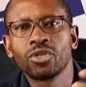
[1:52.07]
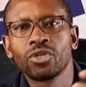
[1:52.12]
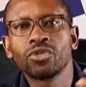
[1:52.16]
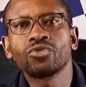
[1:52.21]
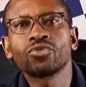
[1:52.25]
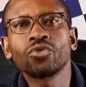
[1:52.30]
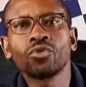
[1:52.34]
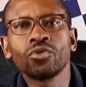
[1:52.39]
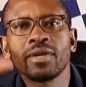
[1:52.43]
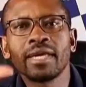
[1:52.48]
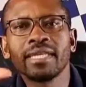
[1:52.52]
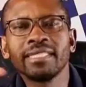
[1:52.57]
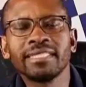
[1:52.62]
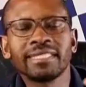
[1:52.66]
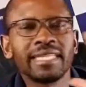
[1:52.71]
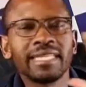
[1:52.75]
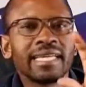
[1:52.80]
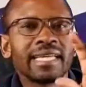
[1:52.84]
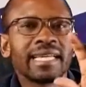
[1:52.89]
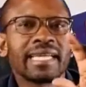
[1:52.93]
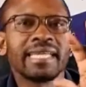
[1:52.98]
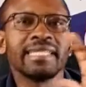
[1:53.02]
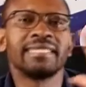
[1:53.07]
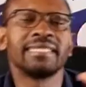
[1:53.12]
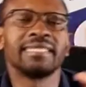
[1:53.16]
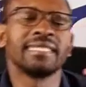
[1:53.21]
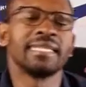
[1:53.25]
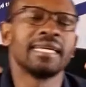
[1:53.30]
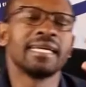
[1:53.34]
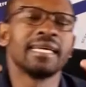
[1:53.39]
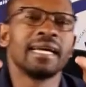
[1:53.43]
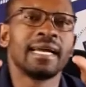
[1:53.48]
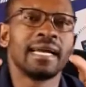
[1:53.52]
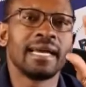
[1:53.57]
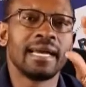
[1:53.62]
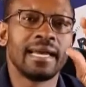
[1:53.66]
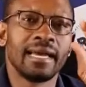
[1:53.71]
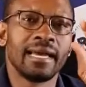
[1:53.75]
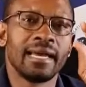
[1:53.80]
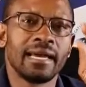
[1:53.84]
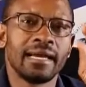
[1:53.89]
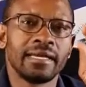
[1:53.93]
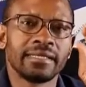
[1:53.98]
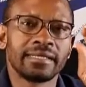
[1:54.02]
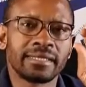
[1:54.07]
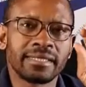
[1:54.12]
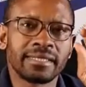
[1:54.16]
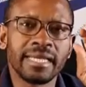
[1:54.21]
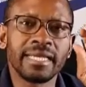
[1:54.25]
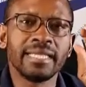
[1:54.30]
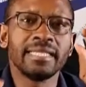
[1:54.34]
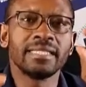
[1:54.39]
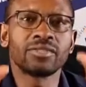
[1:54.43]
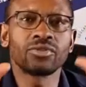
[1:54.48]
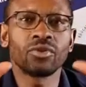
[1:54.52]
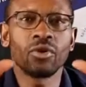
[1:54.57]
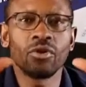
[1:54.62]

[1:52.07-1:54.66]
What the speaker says: So you can generate sales